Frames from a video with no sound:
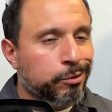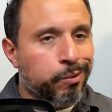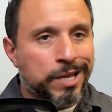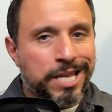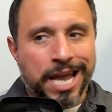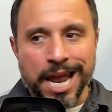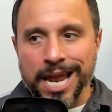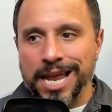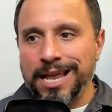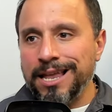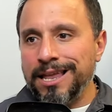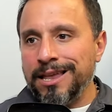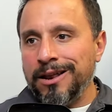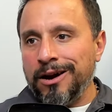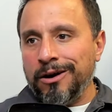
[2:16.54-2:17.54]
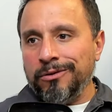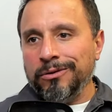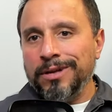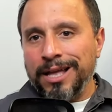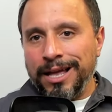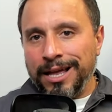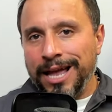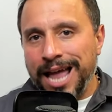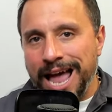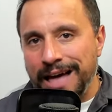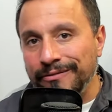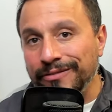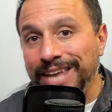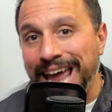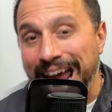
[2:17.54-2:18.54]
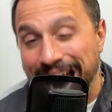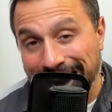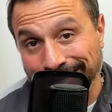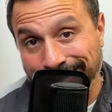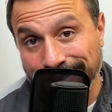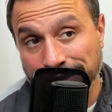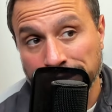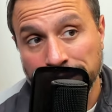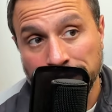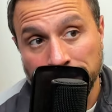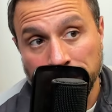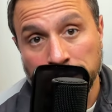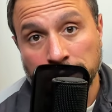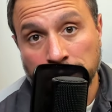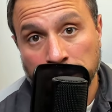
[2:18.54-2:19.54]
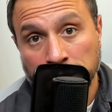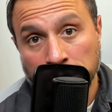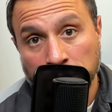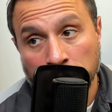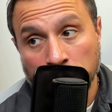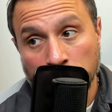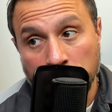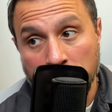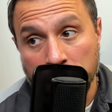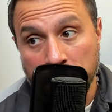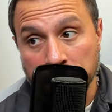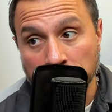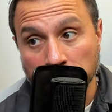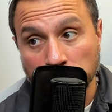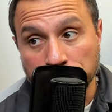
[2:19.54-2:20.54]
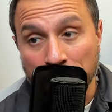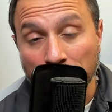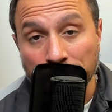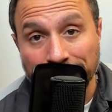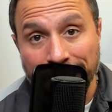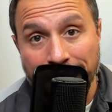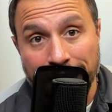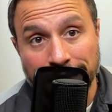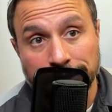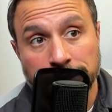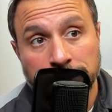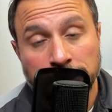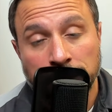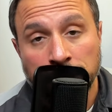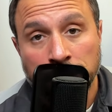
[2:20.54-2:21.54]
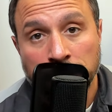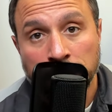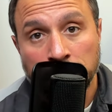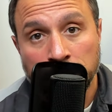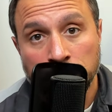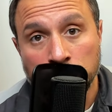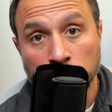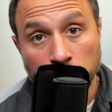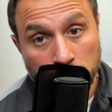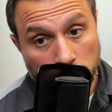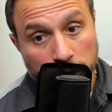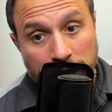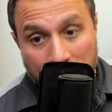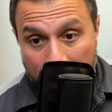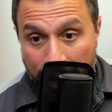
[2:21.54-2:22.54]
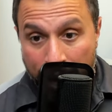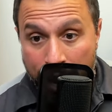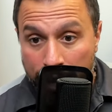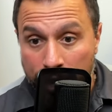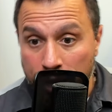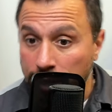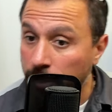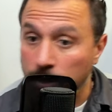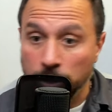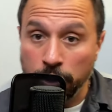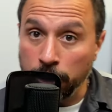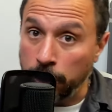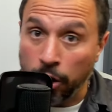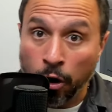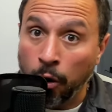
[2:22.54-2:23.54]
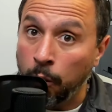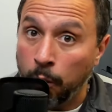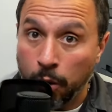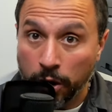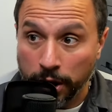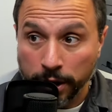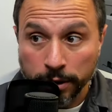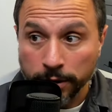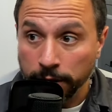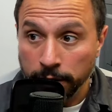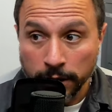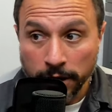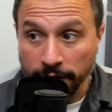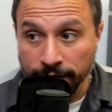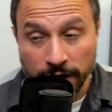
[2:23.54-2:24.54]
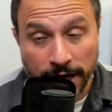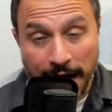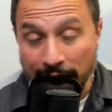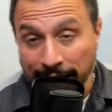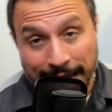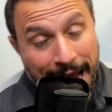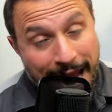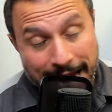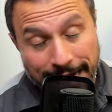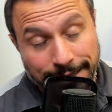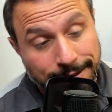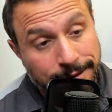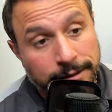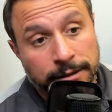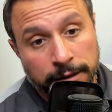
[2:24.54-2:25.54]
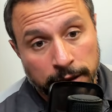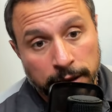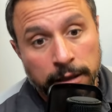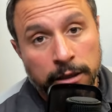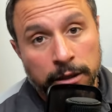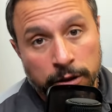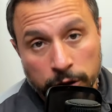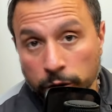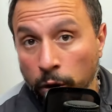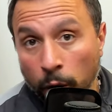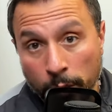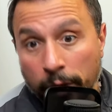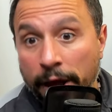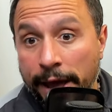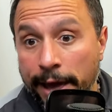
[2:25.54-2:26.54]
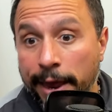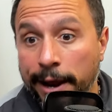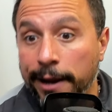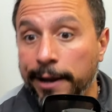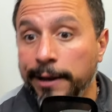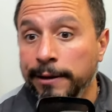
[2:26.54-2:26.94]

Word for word: when you know, have gas, okay, and you smell the gas, you could get a headache. You don't want to. If you got gas, you don't want a headache.